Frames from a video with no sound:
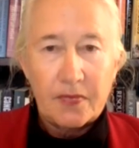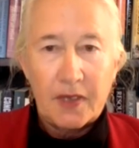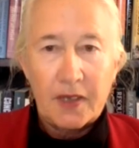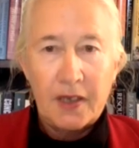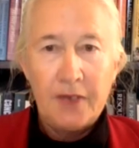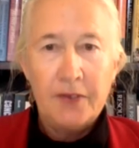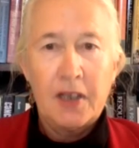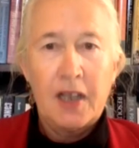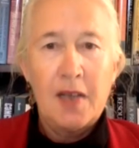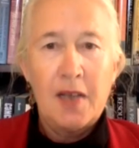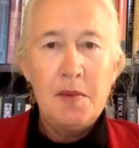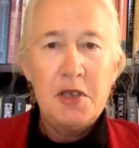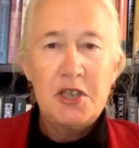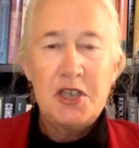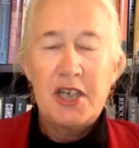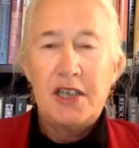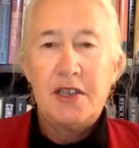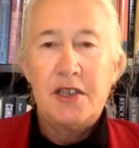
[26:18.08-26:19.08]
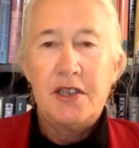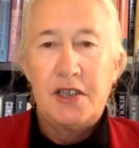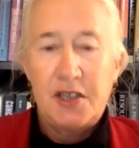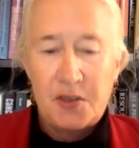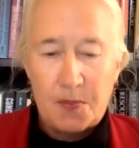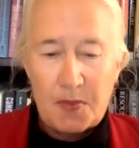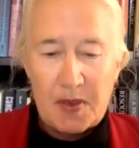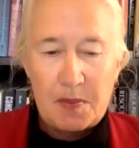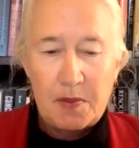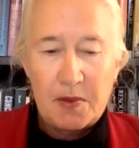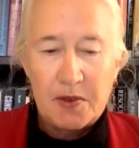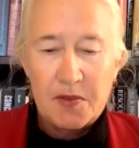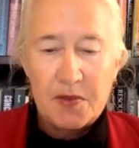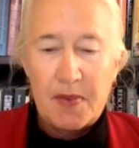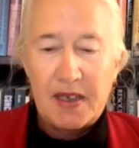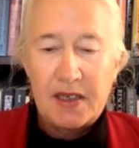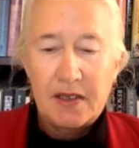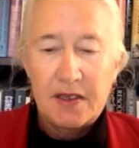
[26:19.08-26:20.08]
if climate change is people's
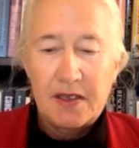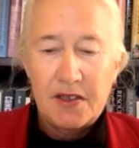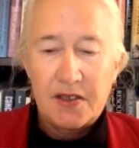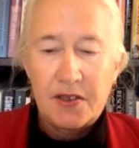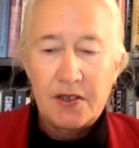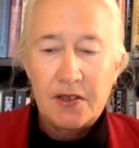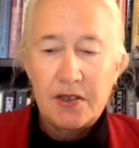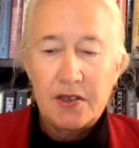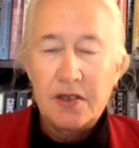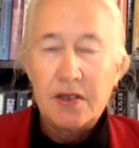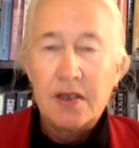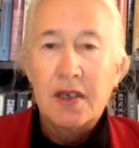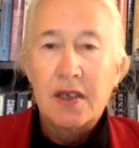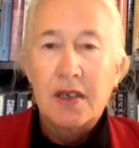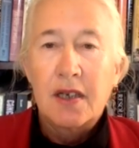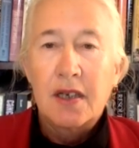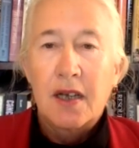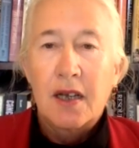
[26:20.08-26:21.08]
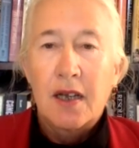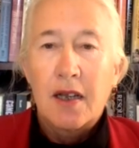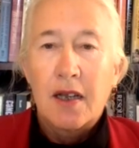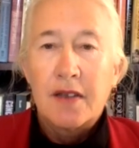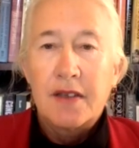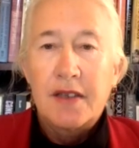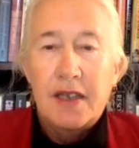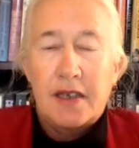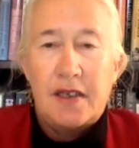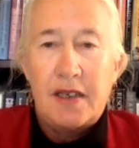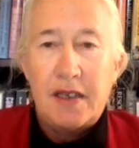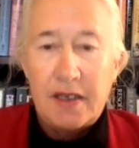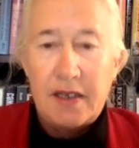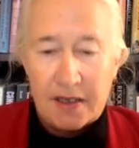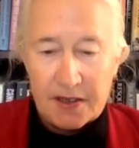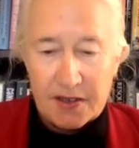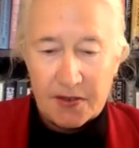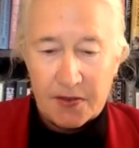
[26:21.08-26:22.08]
main concern, then
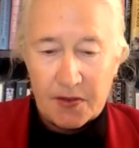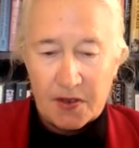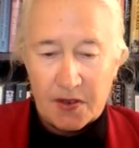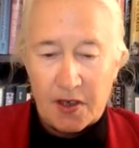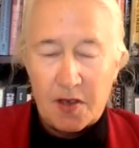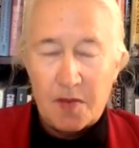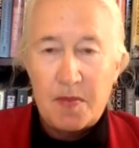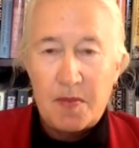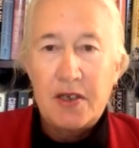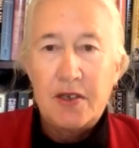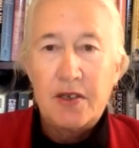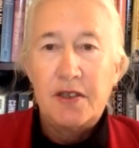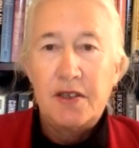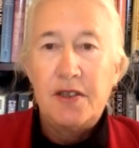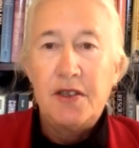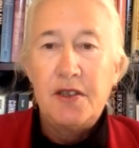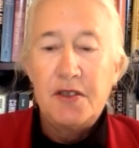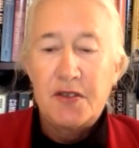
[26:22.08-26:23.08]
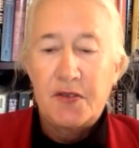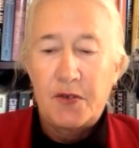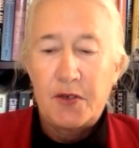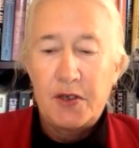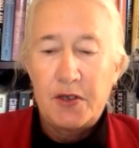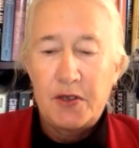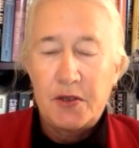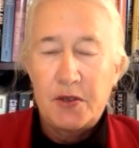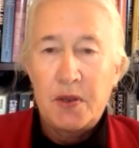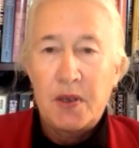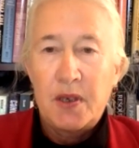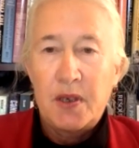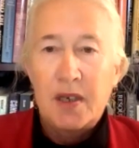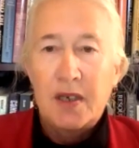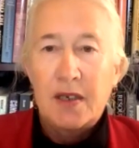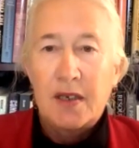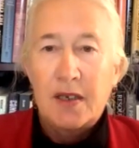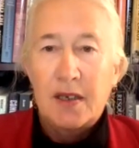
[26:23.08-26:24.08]
it's going to be good news for you
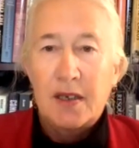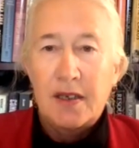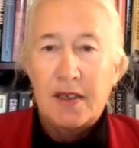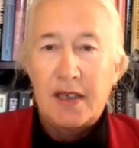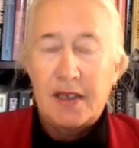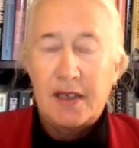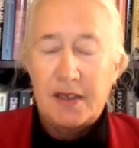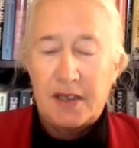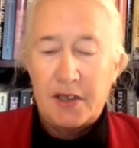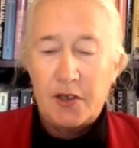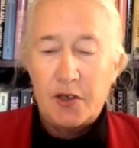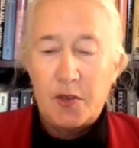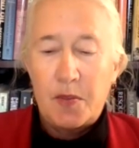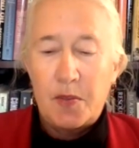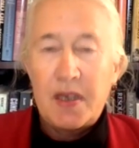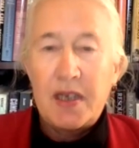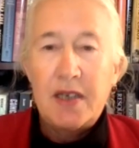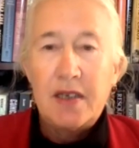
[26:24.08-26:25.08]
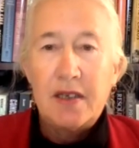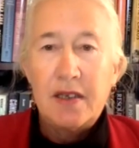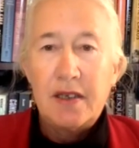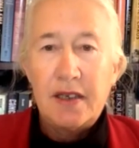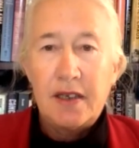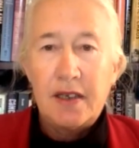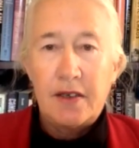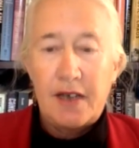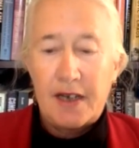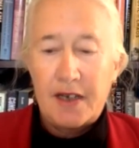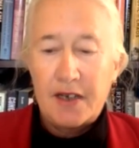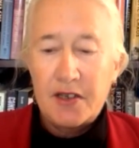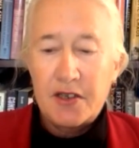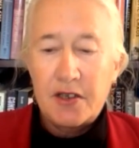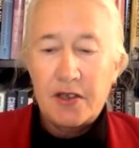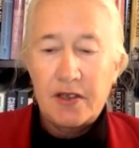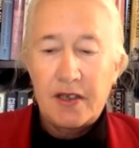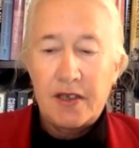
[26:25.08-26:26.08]
that the European
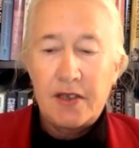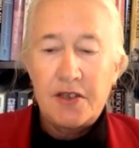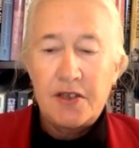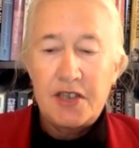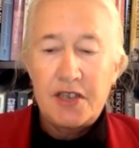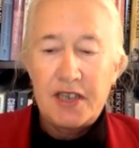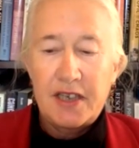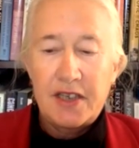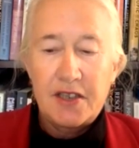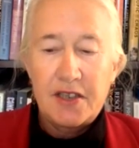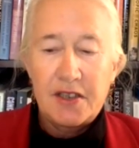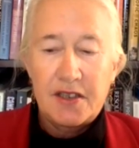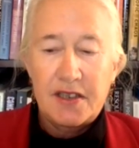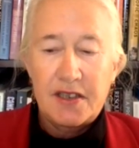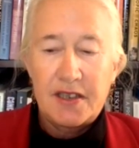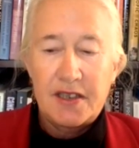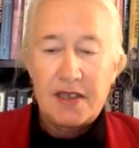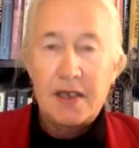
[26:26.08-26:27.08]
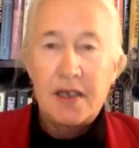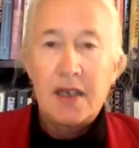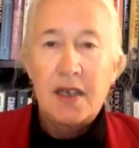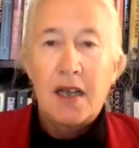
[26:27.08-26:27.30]
International Energy Agency